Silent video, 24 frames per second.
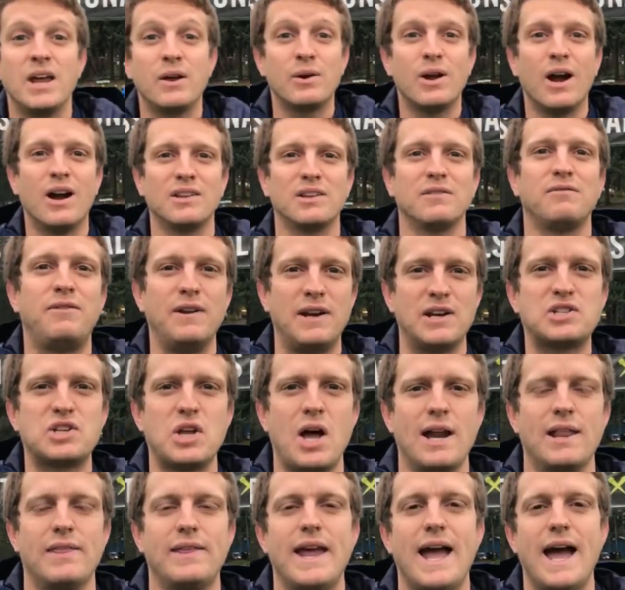Here we are at the finish
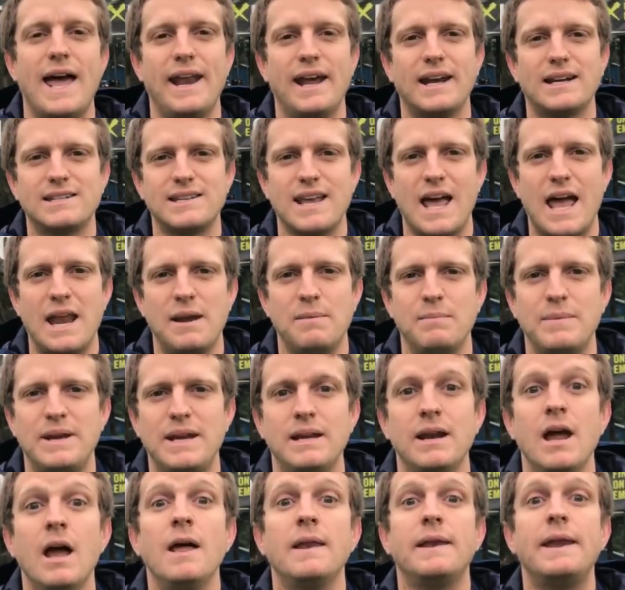line of the NXN
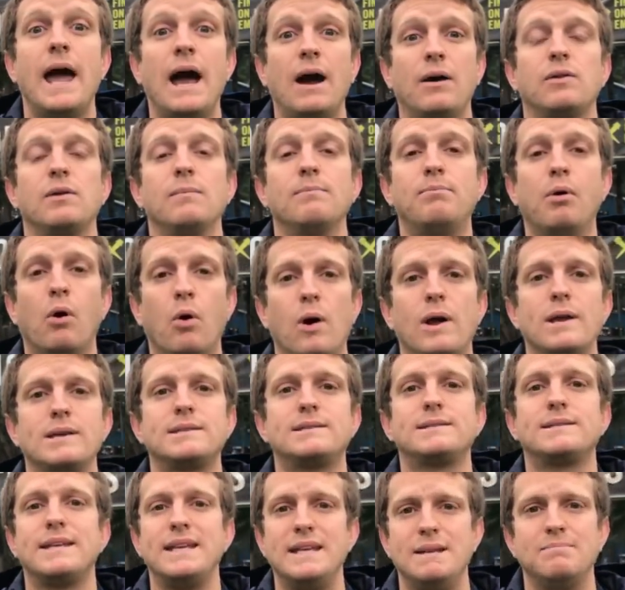meet. Now, the
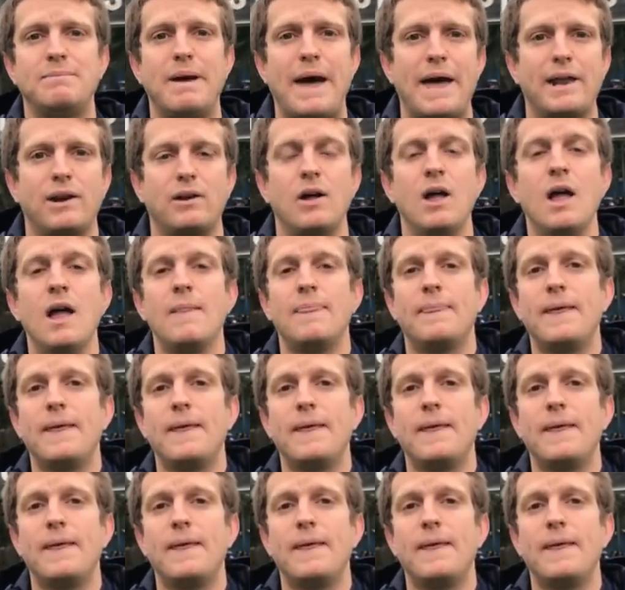boys team battle.